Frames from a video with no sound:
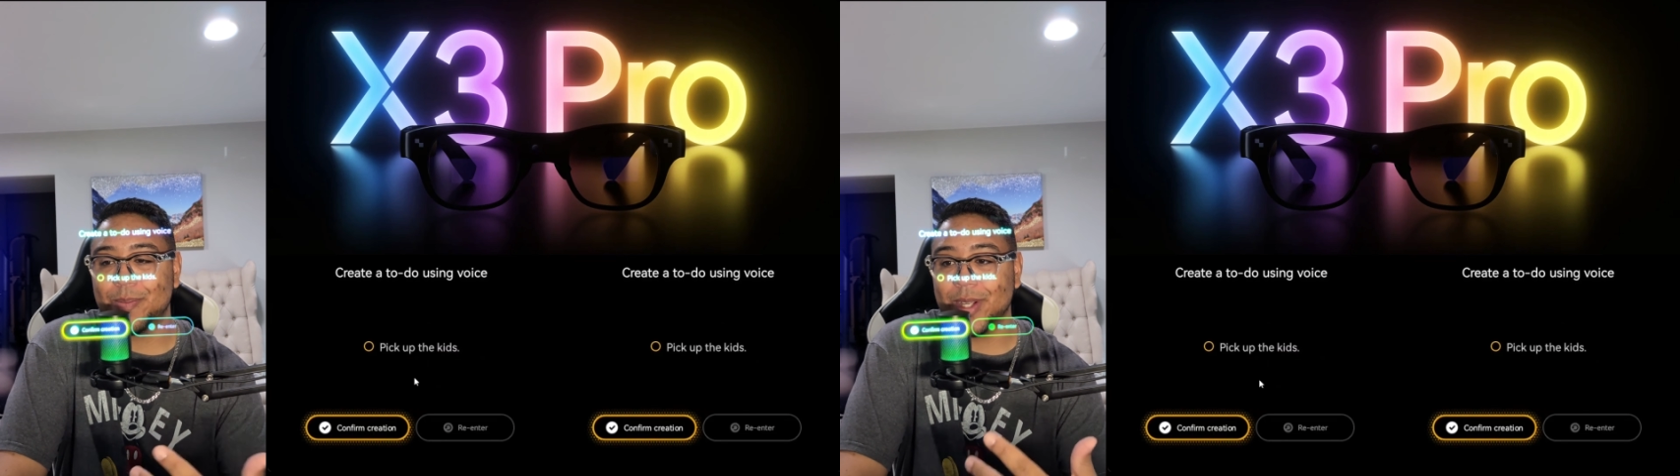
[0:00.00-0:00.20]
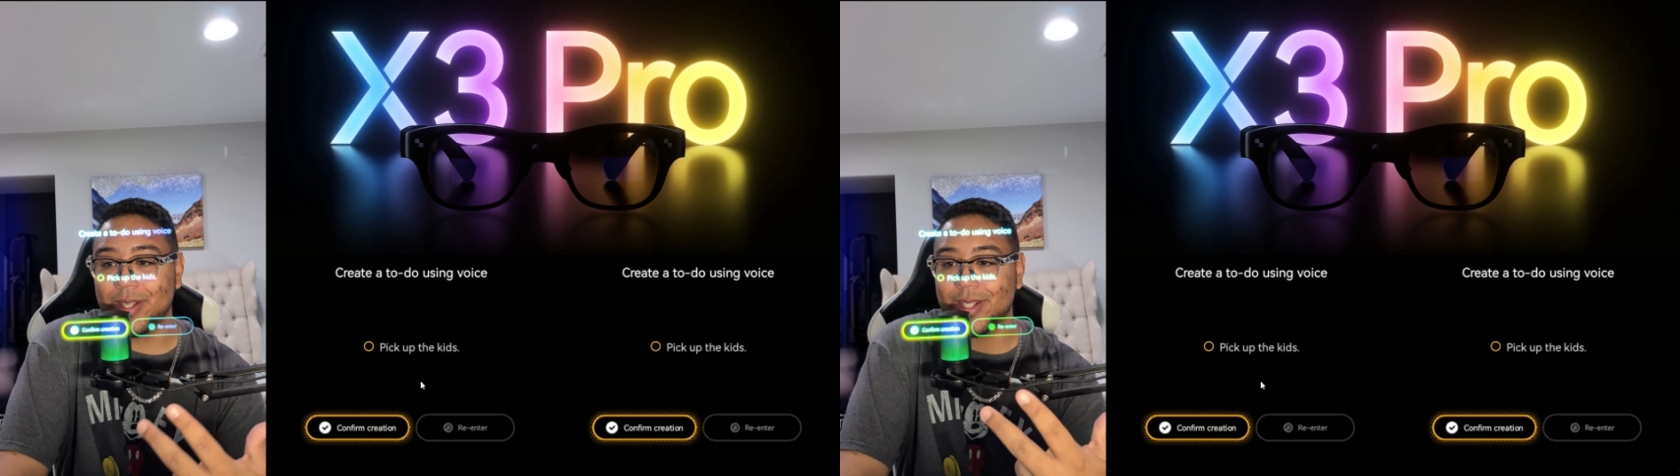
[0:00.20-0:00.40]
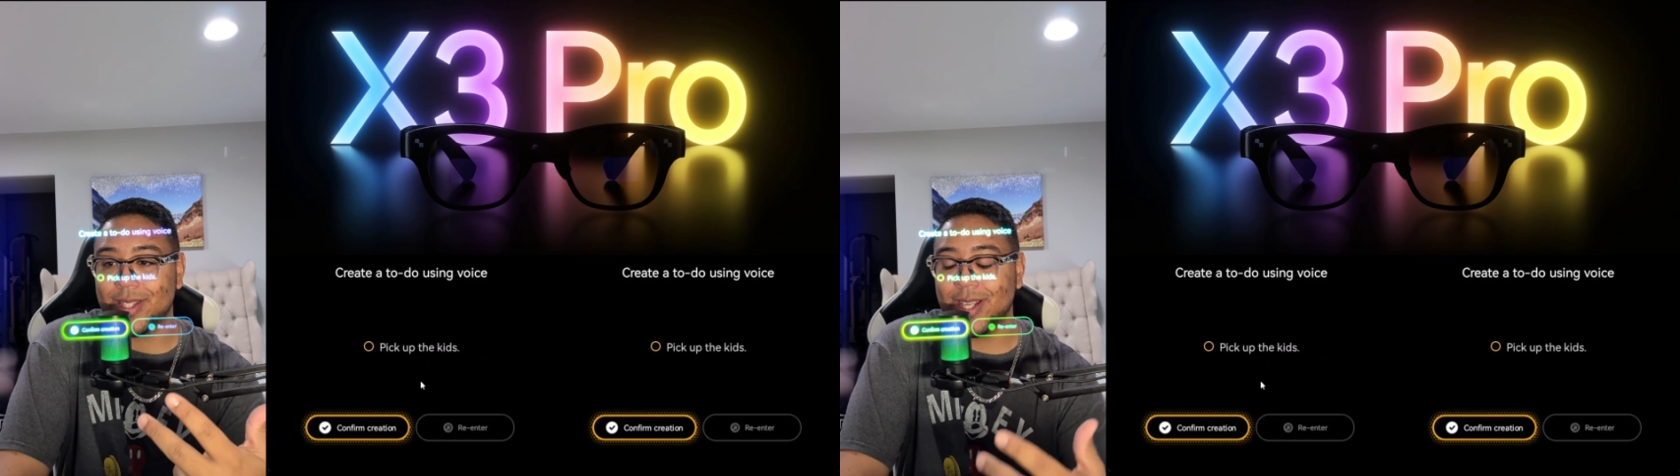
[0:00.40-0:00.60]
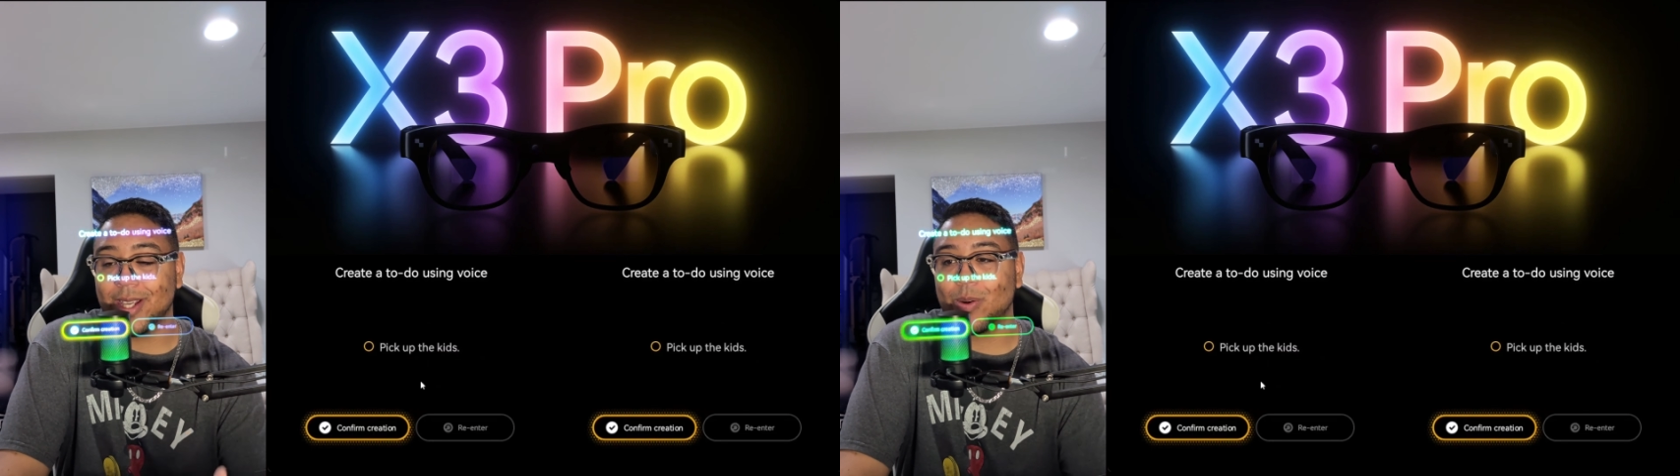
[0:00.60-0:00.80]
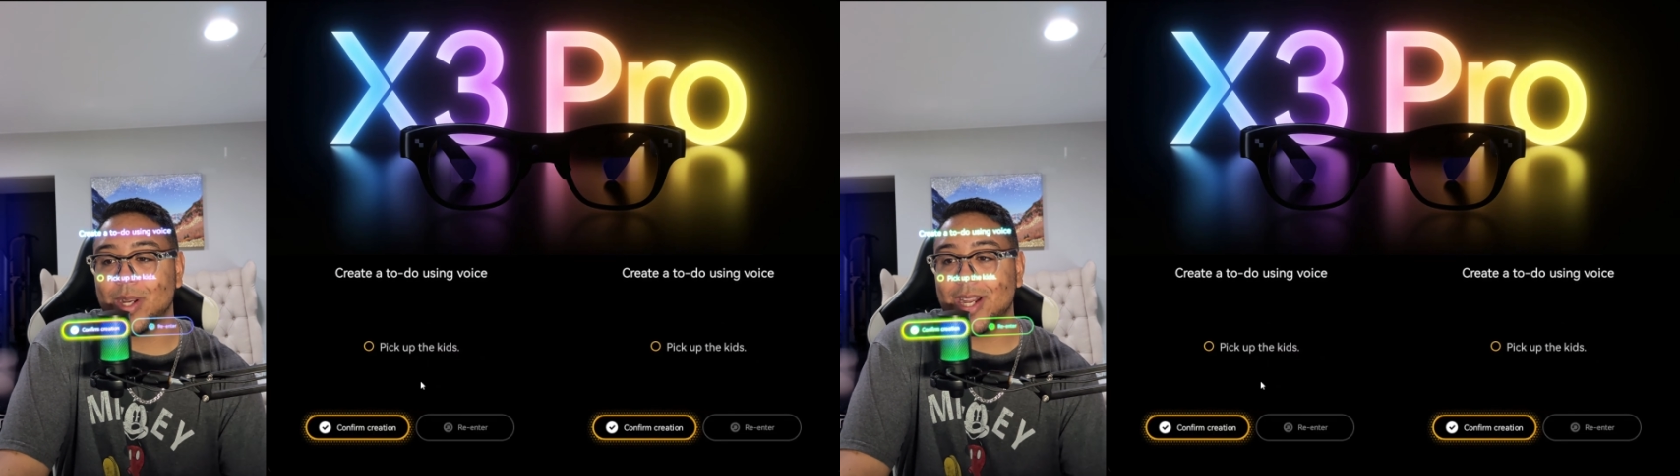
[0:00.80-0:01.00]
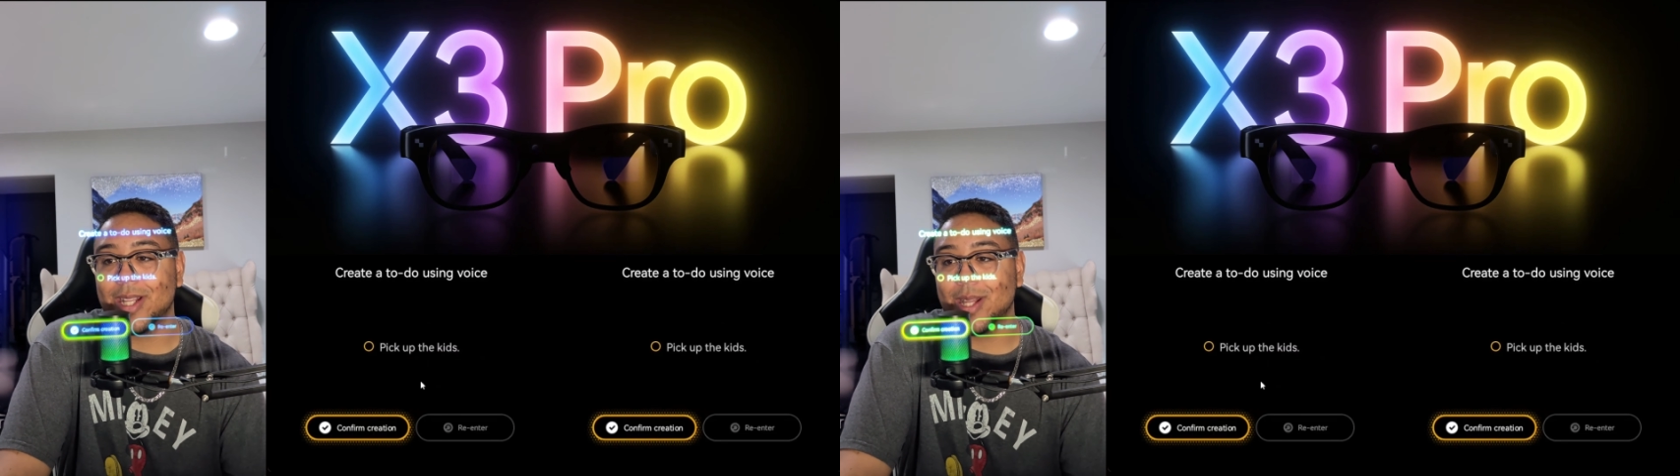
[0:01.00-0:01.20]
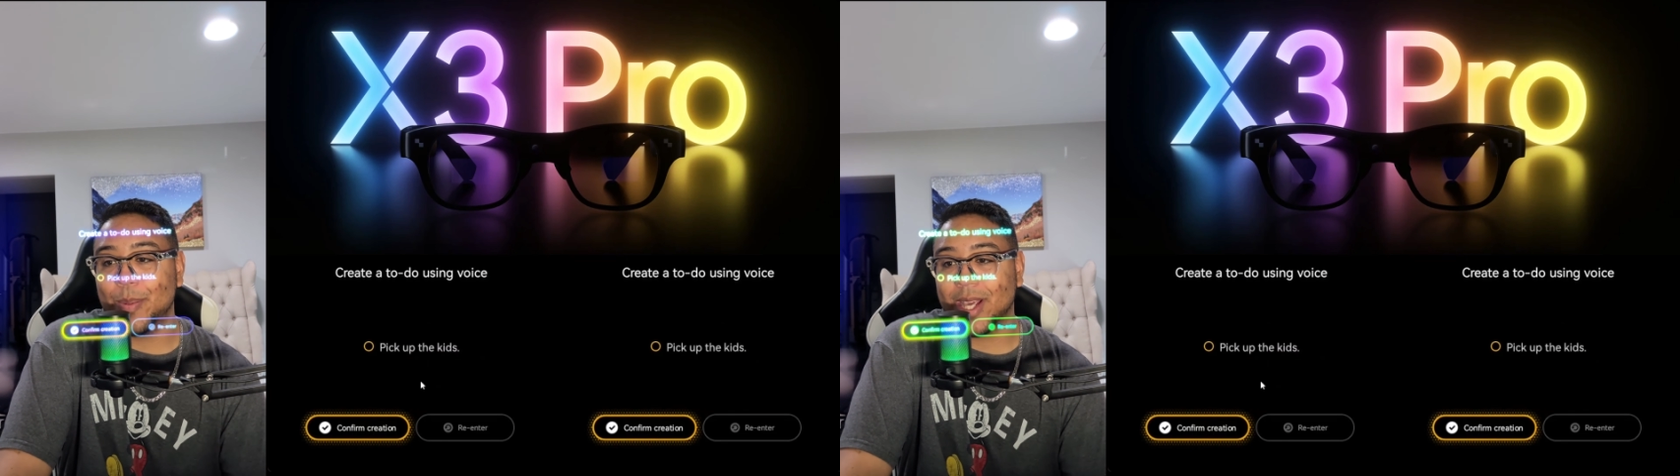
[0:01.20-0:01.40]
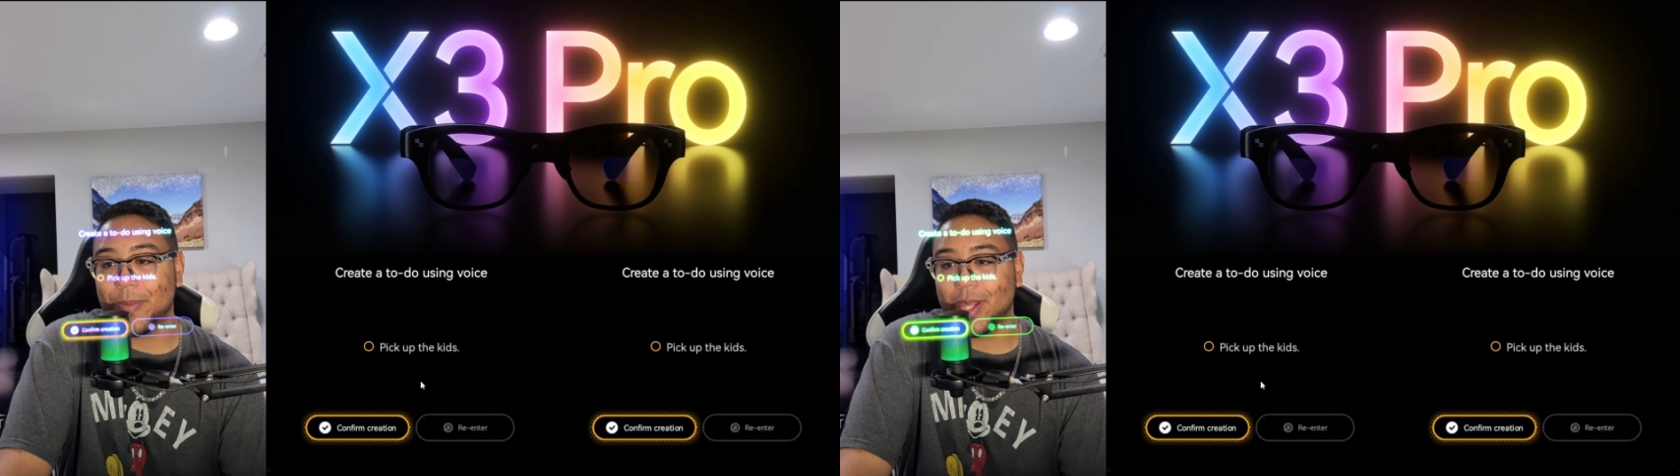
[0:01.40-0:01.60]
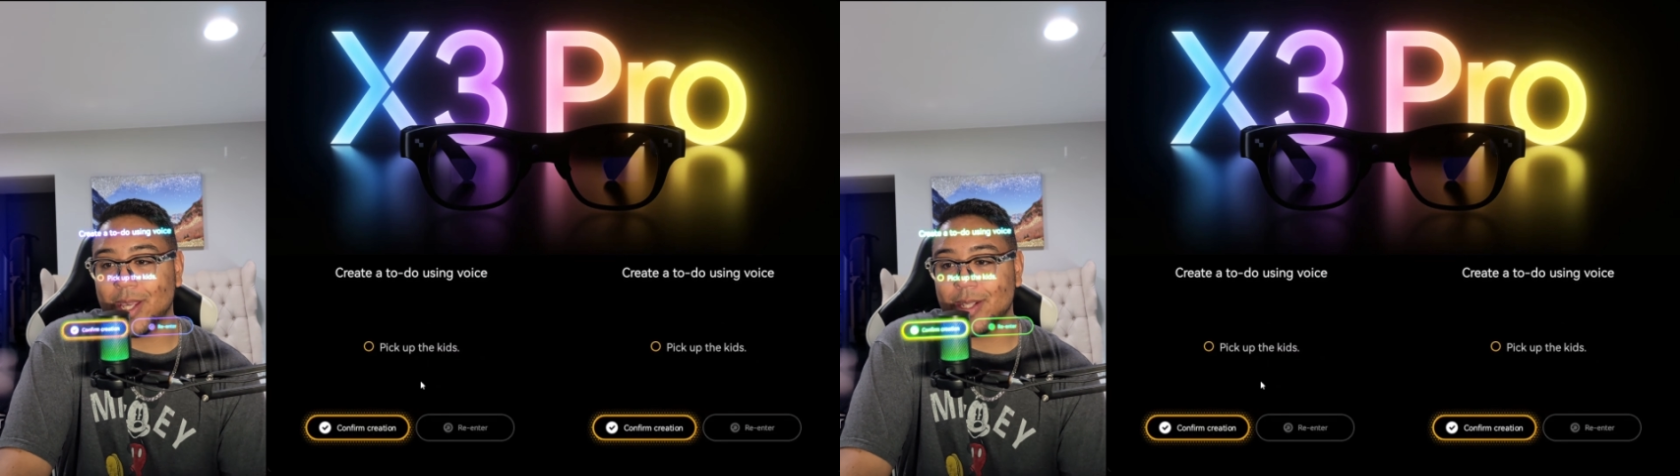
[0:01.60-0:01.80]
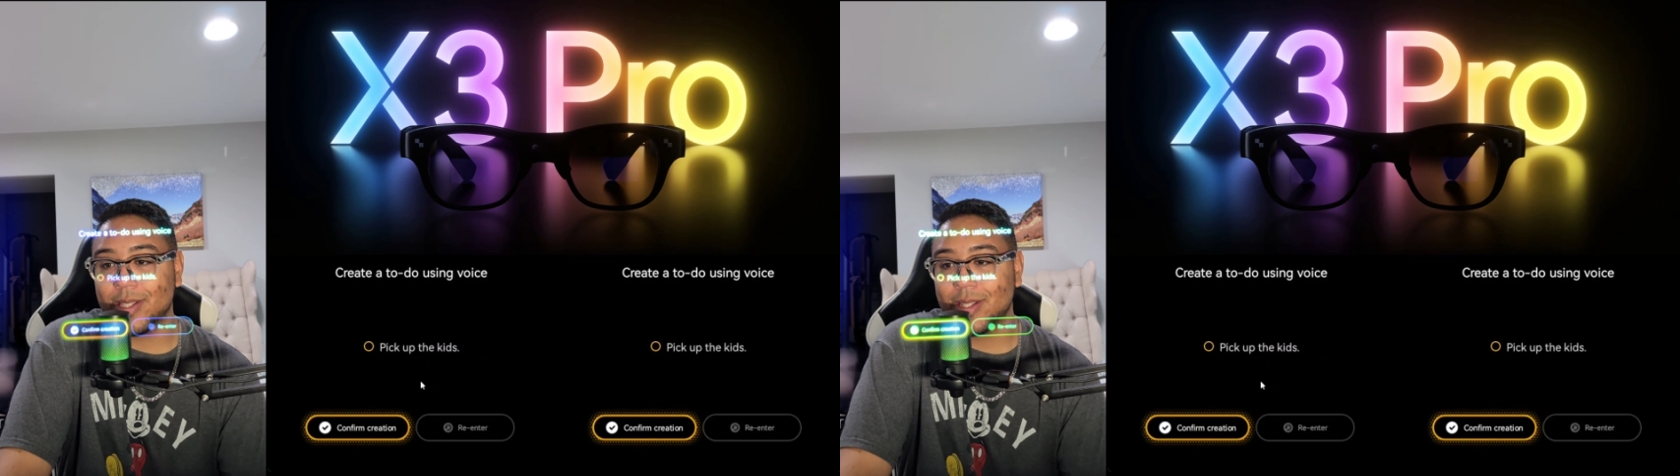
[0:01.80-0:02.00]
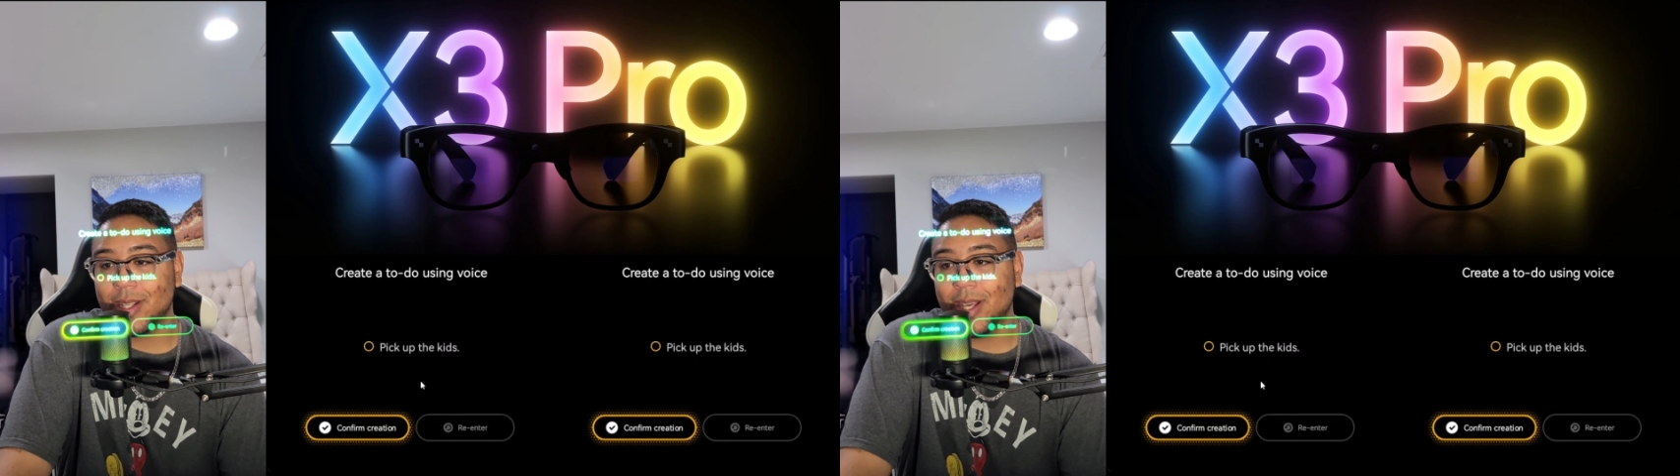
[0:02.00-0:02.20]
but you can see it created the pick up the kids,